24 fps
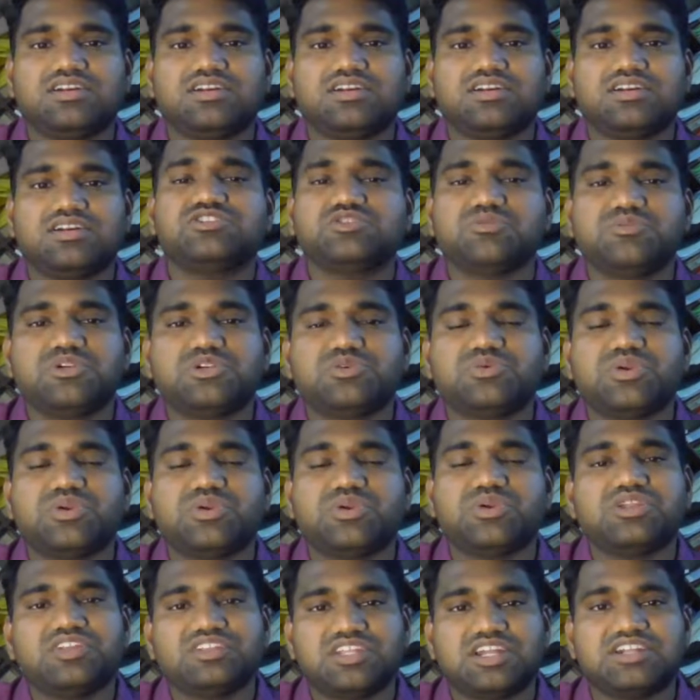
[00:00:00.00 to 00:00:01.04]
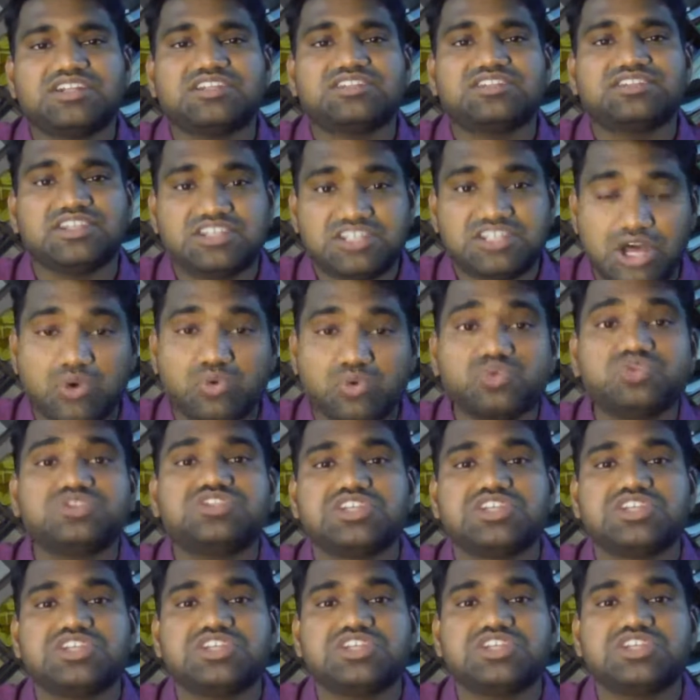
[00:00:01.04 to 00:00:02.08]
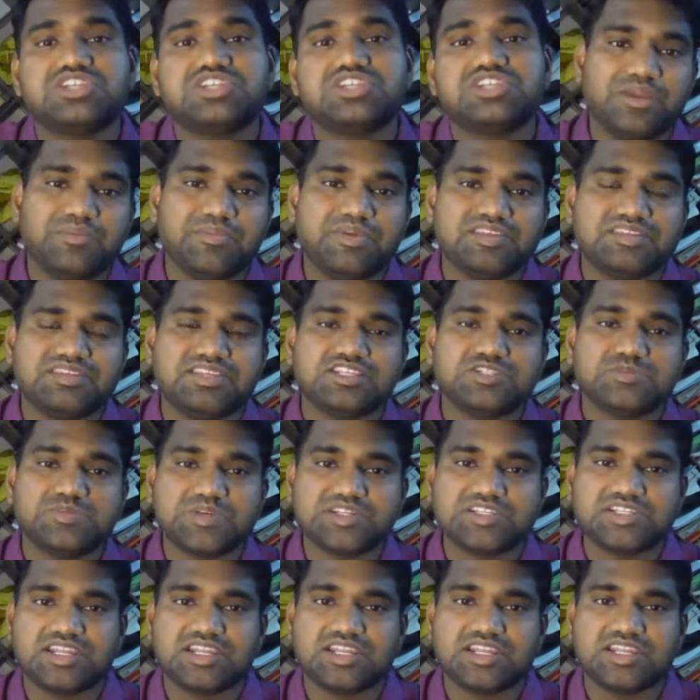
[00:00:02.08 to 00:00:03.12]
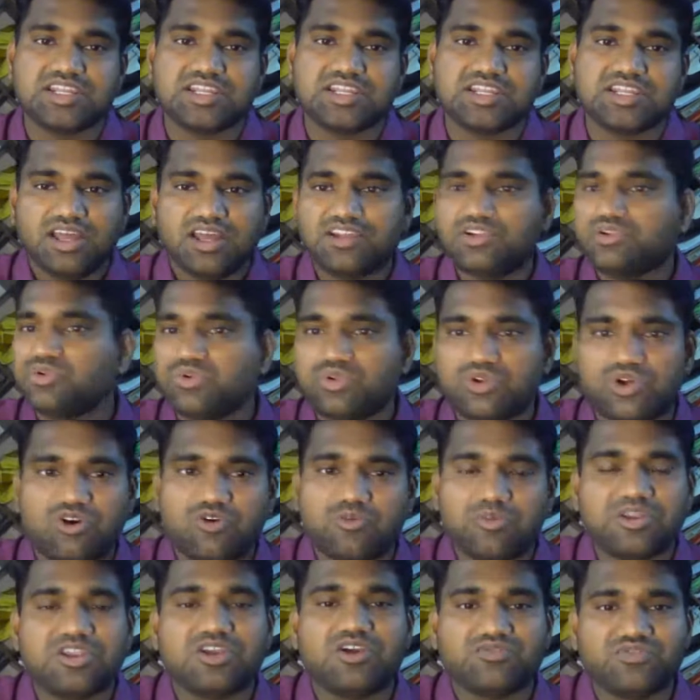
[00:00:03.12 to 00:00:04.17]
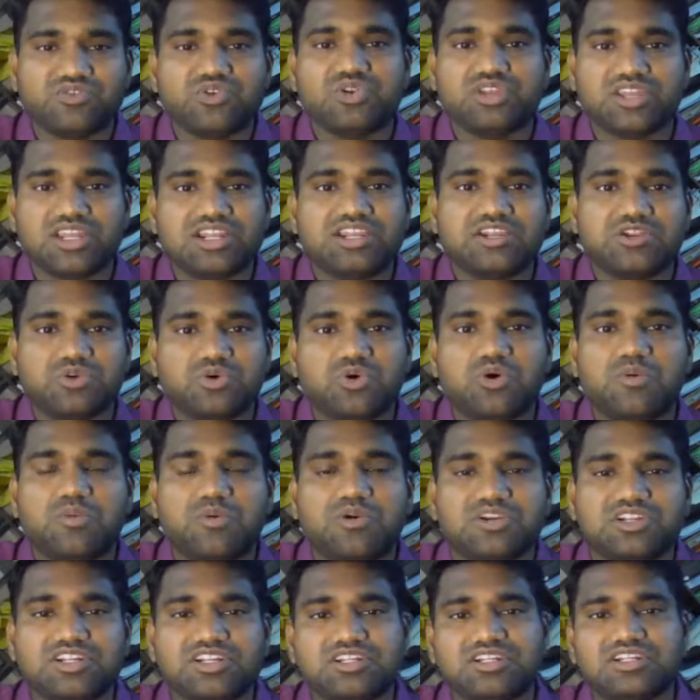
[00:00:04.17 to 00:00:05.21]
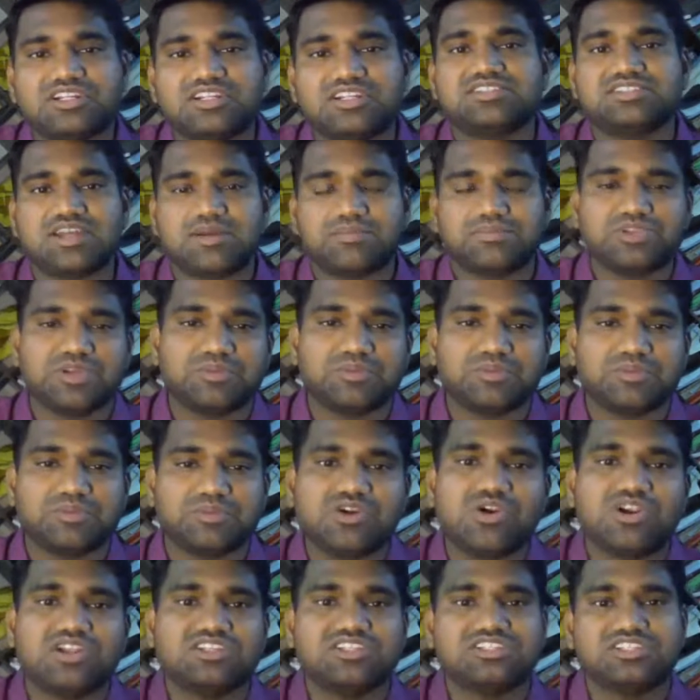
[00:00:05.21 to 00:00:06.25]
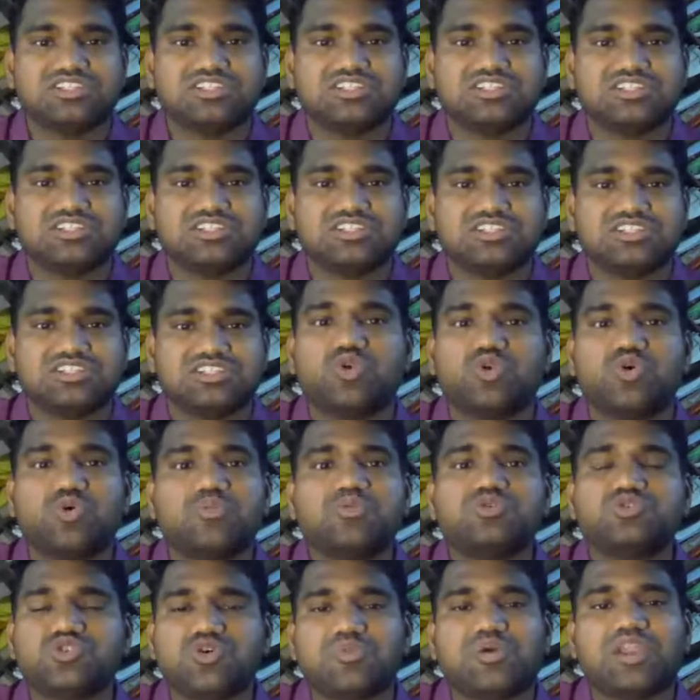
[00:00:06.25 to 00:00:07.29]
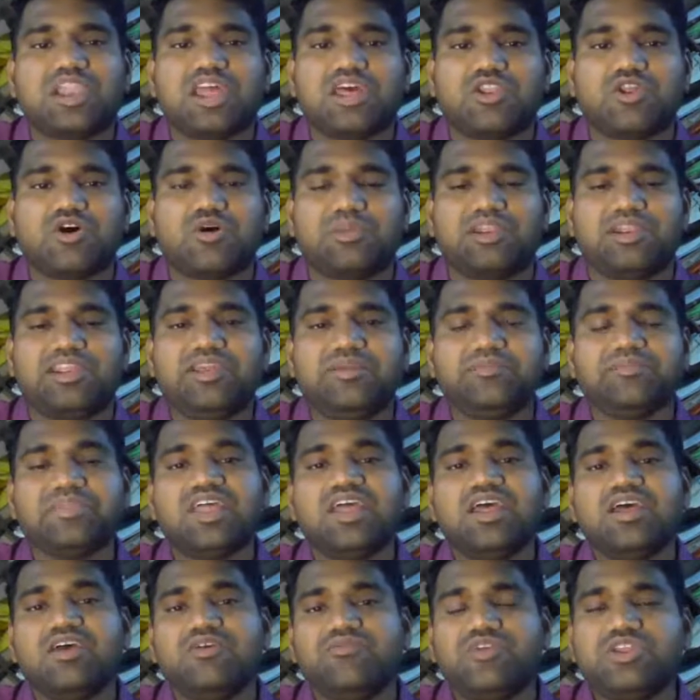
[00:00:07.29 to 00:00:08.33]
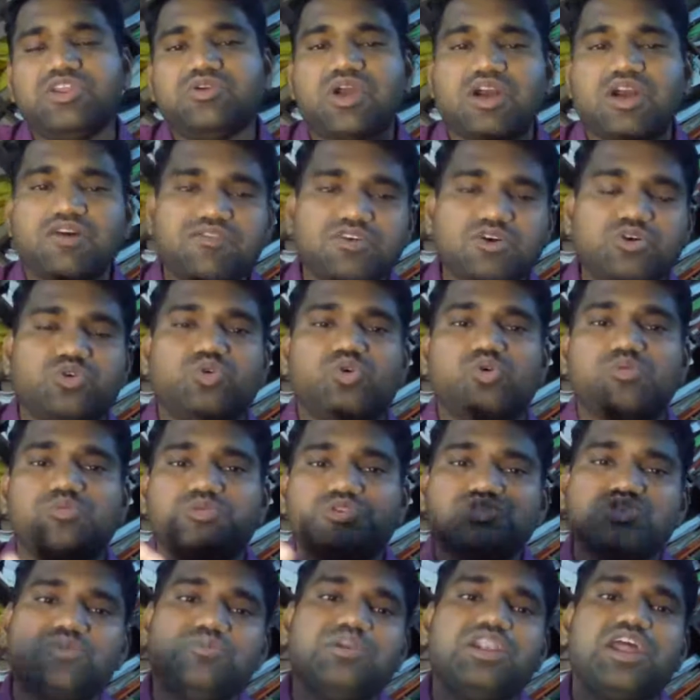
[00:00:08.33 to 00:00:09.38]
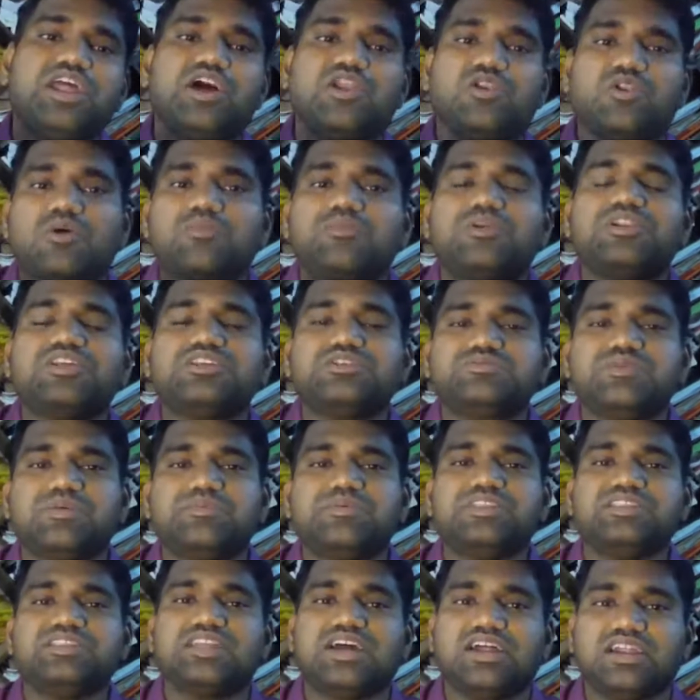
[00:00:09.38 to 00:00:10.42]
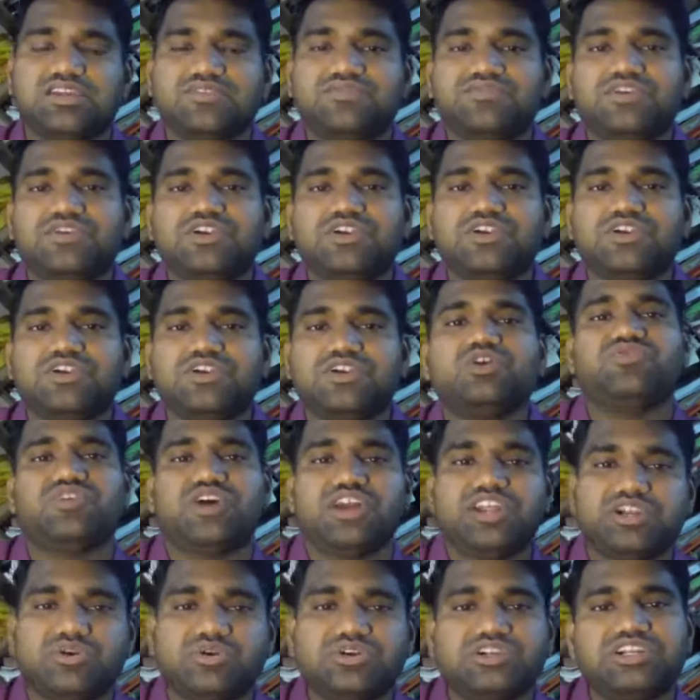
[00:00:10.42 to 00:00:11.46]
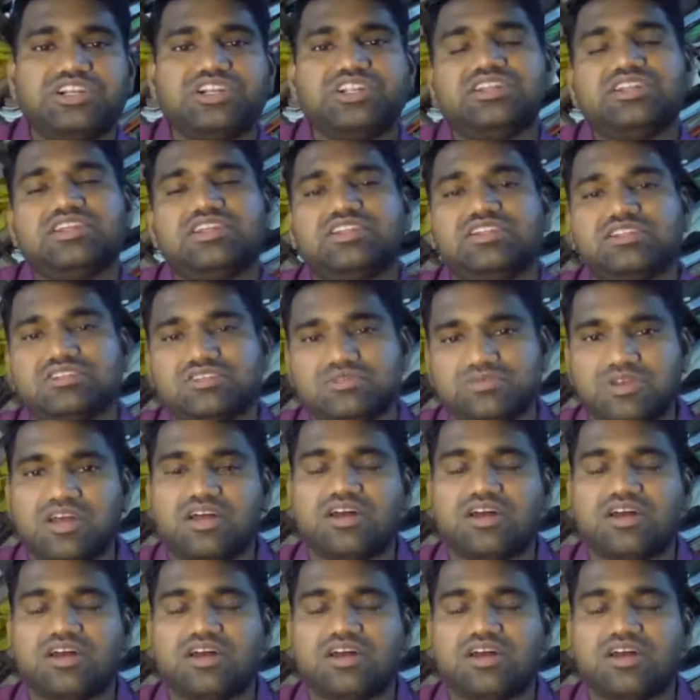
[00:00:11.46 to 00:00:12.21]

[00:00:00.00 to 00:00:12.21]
trisomy 21, that is the Down syndrome babies. Especially, I don't know how many of you really know about it. It is something called, it's a chromosomal anomaly. When you have a chromosomal anomalous baby, that if at all you find out it in an